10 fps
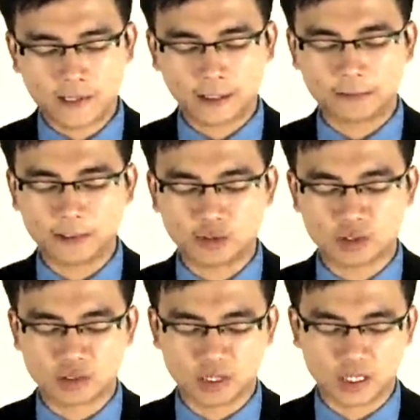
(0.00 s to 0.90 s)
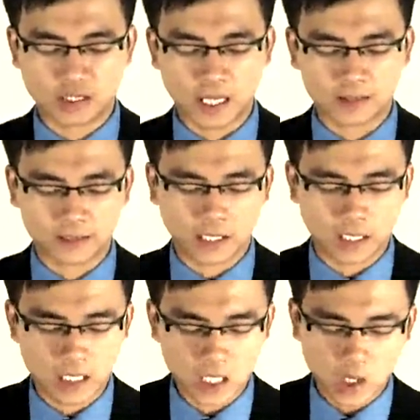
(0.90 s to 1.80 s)
deficiencies at
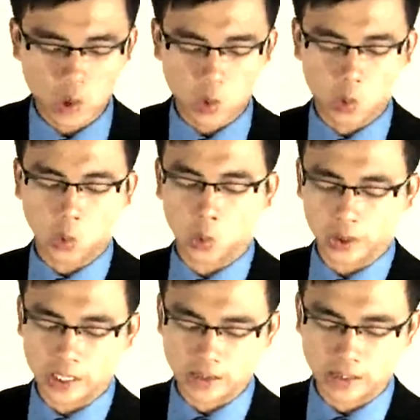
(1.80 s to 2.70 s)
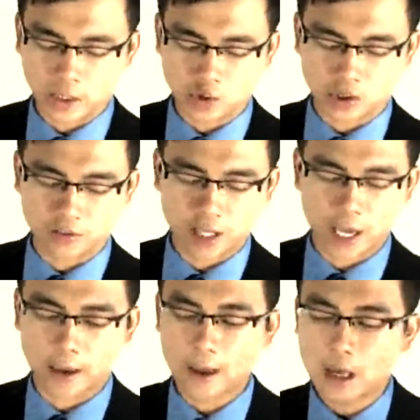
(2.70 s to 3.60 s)
the organisation over
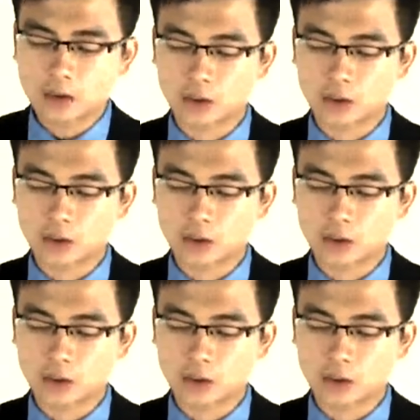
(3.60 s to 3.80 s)
here.